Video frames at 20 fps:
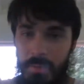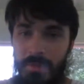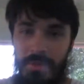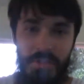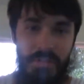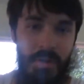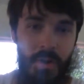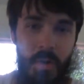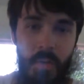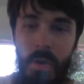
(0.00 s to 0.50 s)
is
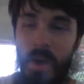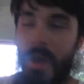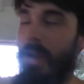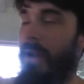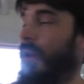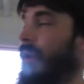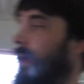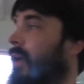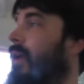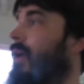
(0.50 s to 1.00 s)
Snow White.
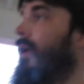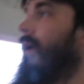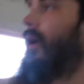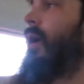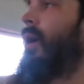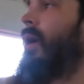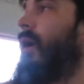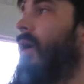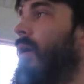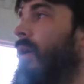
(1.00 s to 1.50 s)

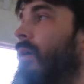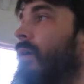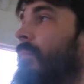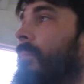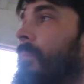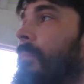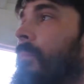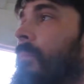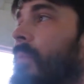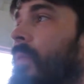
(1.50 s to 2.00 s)

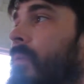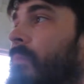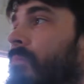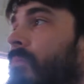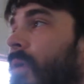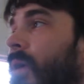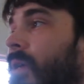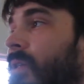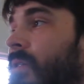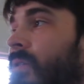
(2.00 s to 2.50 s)

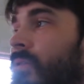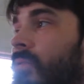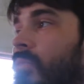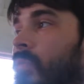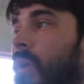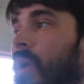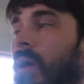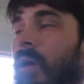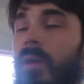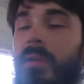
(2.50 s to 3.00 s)
But
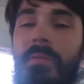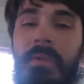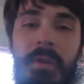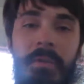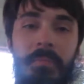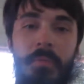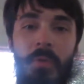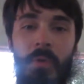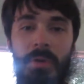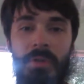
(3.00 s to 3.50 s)
what I
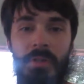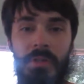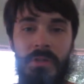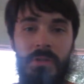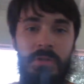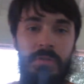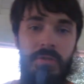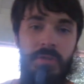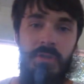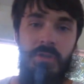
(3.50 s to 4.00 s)
am going to
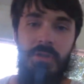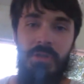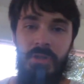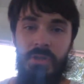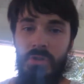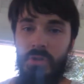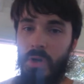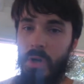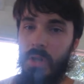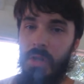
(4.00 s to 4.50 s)
do is
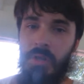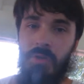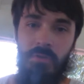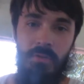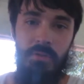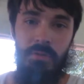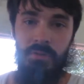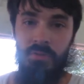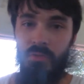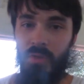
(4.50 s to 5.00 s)
just do a
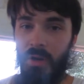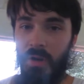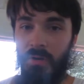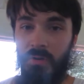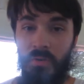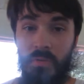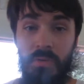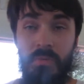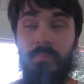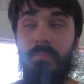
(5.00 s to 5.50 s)

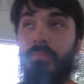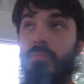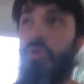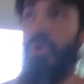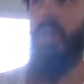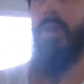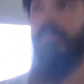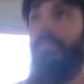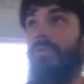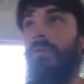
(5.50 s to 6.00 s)

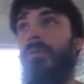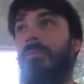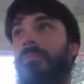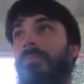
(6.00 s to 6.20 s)
drain and fill.